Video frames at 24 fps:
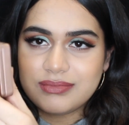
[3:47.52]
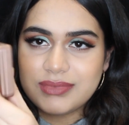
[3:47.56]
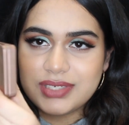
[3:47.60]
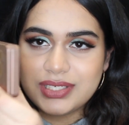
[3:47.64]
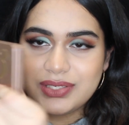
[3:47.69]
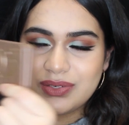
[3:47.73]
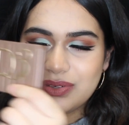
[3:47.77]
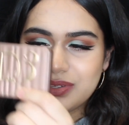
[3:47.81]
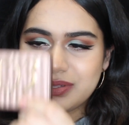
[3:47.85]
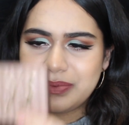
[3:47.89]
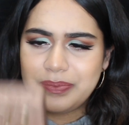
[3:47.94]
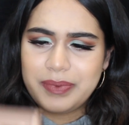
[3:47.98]

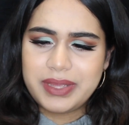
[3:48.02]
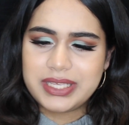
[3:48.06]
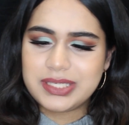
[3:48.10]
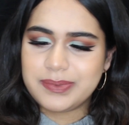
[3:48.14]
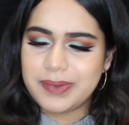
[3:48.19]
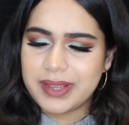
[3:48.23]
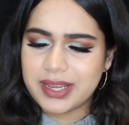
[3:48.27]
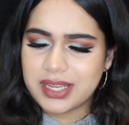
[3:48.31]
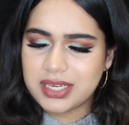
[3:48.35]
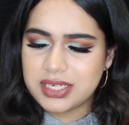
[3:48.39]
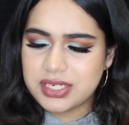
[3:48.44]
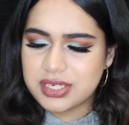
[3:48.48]
It's not the
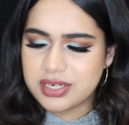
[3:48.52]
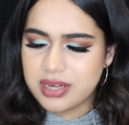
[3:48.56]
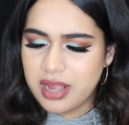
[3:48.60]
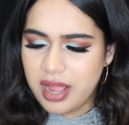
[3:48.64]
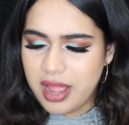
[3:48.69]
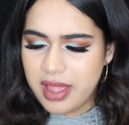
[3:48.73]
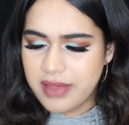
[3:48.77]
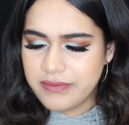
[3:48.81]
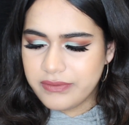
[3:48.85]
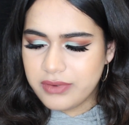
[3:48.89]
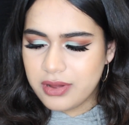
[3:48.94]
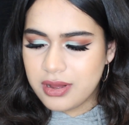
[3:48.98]
best packaging
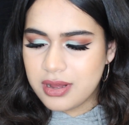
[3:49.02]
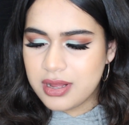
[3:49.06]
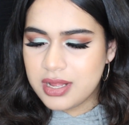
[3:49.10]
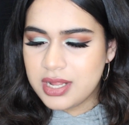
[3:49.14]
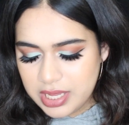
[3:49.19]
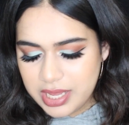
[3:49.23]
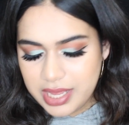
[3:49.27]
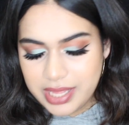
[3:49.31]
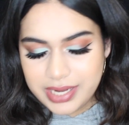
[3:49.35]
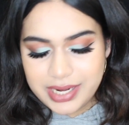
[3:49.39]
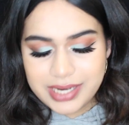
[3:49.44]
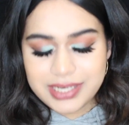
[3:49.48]
either,
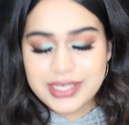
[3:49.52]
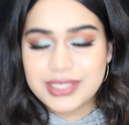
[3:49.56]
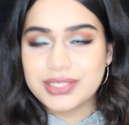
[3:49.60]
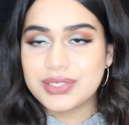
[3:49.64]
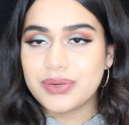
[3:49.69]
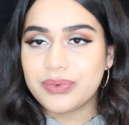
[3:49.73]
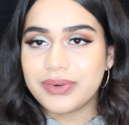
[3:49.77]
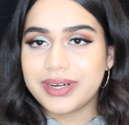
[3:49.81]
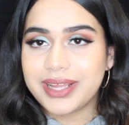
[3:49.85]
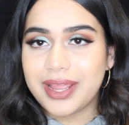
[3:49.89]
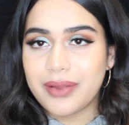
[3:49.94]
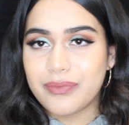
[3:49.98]
and I just
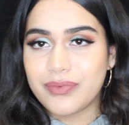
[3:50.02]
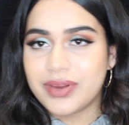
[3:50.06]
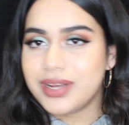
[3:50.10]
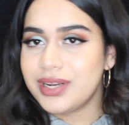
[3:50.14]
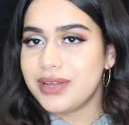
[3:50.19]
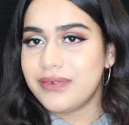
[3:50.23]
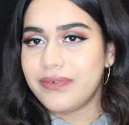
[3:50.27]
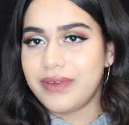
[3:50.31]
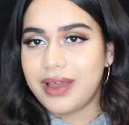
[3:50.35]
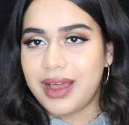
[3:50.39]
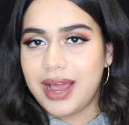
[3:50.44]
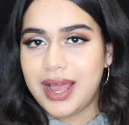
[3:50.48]
don't want to get rid
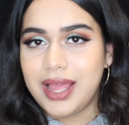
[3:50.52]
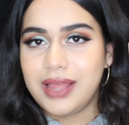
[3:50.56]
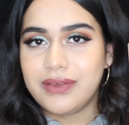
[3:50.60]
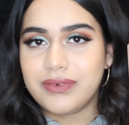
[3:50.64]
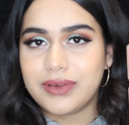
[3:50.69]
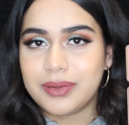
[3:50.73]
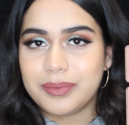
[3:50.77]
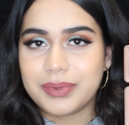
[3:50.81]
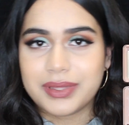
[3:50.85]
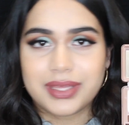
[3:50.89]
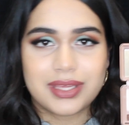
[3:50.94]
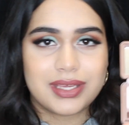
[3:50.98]
of it
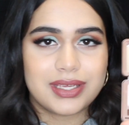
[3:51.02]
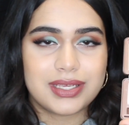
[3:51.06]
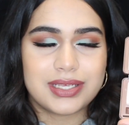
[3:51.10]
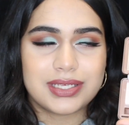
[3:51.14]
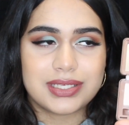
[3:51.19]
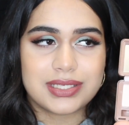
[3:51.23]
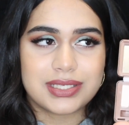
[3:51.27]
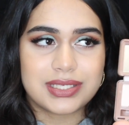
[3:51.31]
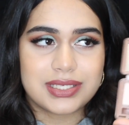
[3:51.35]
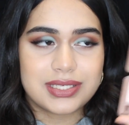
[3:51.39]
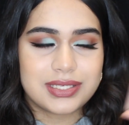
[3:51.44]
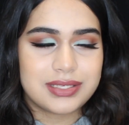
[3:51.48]
either,
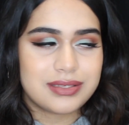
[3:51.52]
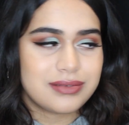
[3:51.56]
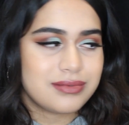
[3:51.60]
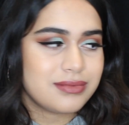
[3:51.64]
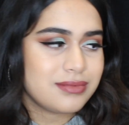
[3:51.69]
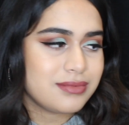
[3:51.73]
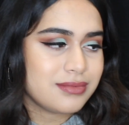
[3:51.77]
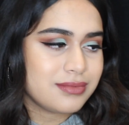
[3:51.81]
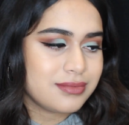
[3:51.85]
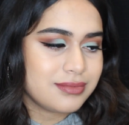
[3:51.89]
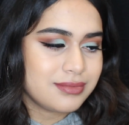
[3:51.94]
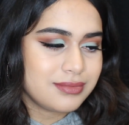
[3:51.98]
because
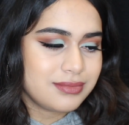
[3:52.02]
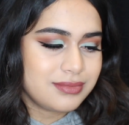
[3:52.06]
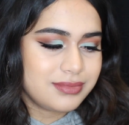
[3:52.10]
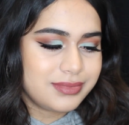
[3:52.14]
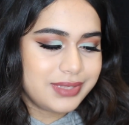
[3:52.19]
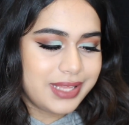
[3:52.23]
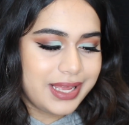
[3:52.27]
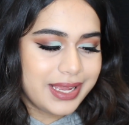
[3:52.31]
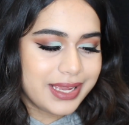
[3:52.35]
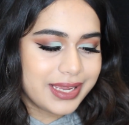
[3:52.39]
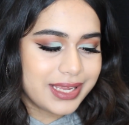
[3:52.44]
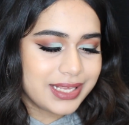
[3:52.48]

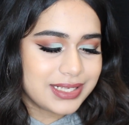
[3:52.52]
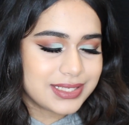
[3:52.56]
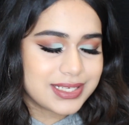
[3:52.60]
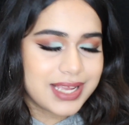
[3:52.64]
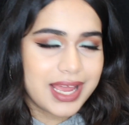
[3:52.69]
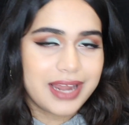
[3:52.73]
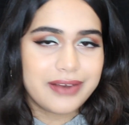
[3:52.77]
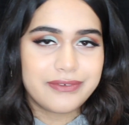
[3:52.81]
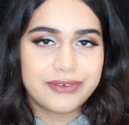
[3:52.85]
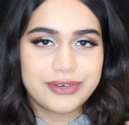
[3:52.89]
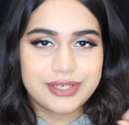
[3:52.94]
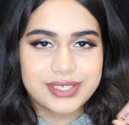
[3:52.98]
like, it's
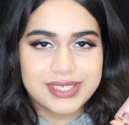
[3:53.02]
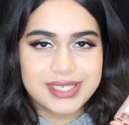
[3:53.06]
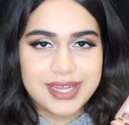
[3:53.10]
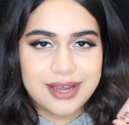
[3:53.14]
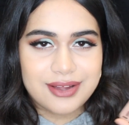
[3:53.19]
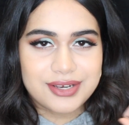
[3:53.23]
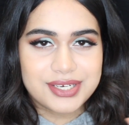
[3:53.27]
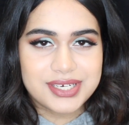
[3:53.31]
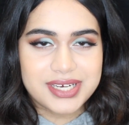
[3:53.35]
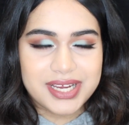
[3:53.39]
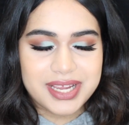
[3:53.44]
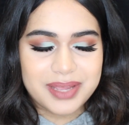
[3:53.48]
kind of
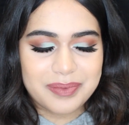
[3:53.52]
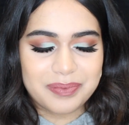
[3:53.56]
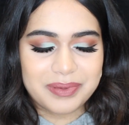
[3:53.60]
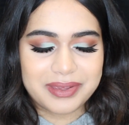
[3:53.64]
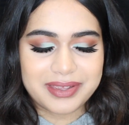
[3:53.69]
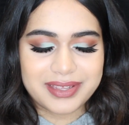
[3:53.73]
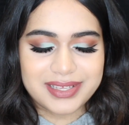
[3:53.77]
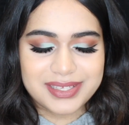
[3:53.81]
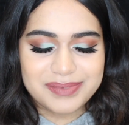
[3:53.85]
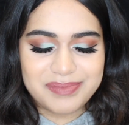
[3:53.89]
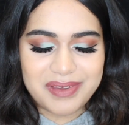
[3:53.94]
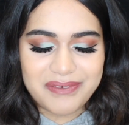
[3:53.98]
nostalgic
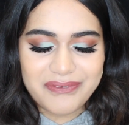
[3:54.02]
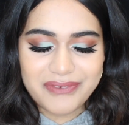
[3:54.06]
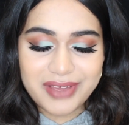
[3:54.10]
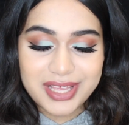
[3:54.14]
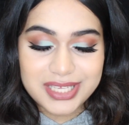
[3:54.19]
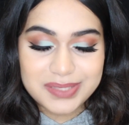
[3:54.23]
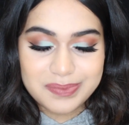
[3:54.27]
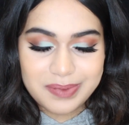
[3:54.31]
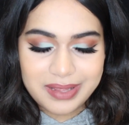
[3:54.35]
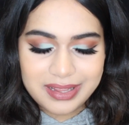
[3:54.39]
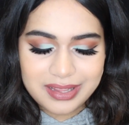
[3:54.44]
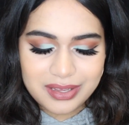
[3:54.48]
because my
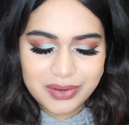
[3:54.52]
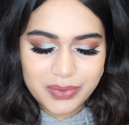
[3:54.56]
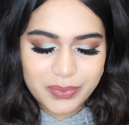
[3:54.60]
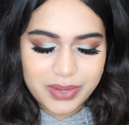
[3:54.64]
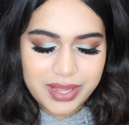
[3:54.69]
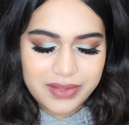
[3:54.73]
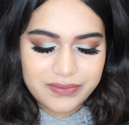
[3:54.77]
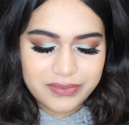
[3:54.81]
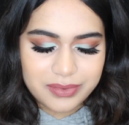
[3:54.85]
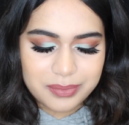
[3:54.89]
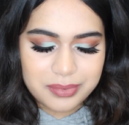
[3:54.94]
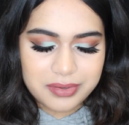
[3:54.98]
first palette or
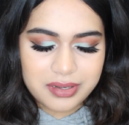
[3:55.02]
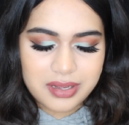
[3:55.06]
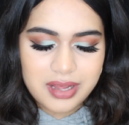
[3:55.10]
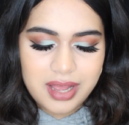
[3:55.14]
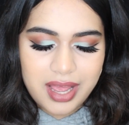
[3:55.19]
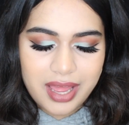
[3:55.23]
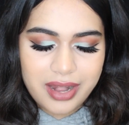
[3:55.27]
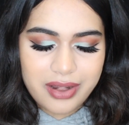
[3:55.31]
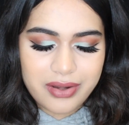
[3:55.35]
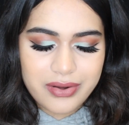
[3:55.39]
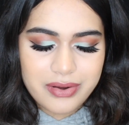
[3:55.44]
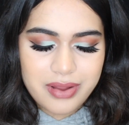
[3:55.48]
whatever, but
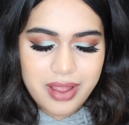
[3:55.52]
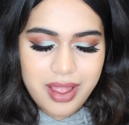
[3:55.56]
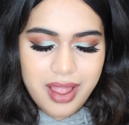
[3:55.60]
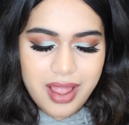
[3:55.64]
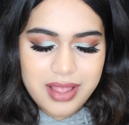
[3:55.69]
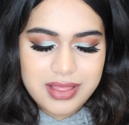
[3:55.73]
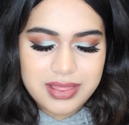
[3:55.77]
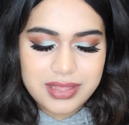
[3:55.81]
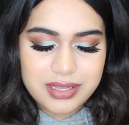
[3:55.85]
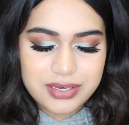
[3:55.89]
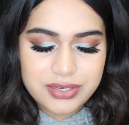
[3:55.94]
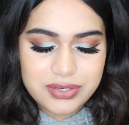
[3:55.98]

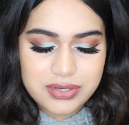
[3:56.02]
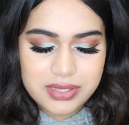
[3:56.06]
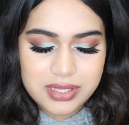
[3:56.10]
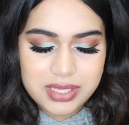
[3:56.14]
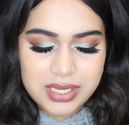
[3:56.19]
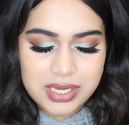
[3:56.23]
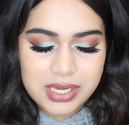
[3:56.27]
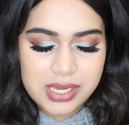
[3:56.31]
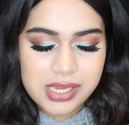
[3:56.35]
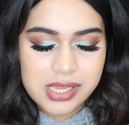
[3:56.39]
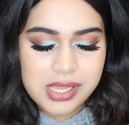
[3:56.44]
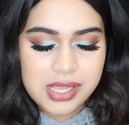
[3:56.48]
I
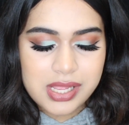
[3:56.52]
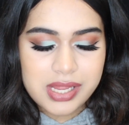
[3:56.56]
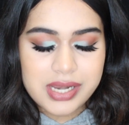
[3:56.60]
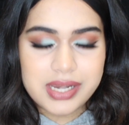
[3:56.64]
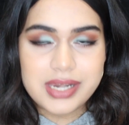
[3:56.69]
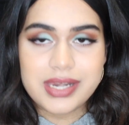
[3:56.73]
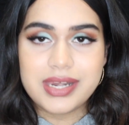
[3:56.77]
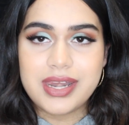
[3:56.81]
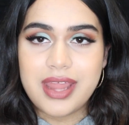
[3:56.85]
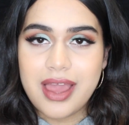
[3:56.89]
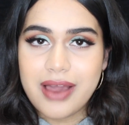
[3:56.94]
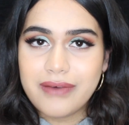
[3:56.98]
literally
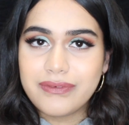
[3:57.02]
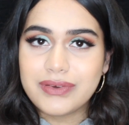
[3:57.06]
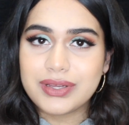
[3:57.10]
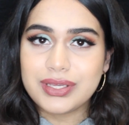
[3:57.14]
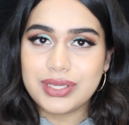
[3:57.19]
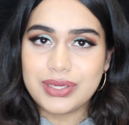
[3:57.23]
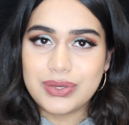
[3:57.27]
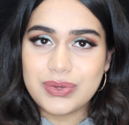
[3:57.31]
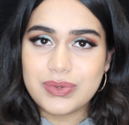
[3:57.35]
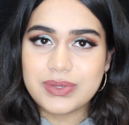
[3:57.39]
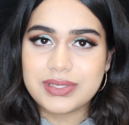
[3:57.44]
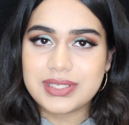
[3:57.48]
never
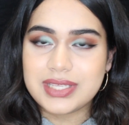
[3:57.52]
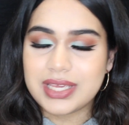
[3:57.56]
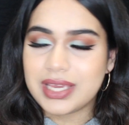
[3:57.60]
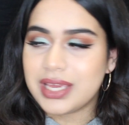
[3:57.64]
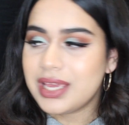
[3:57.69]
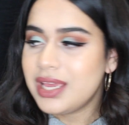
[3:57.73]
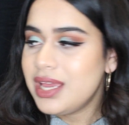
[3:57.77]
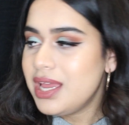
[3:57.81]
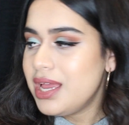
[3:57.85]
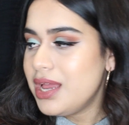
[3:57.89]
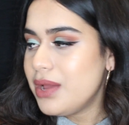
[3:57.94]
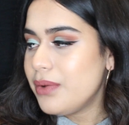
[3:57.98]
use
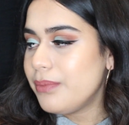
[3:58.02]
it.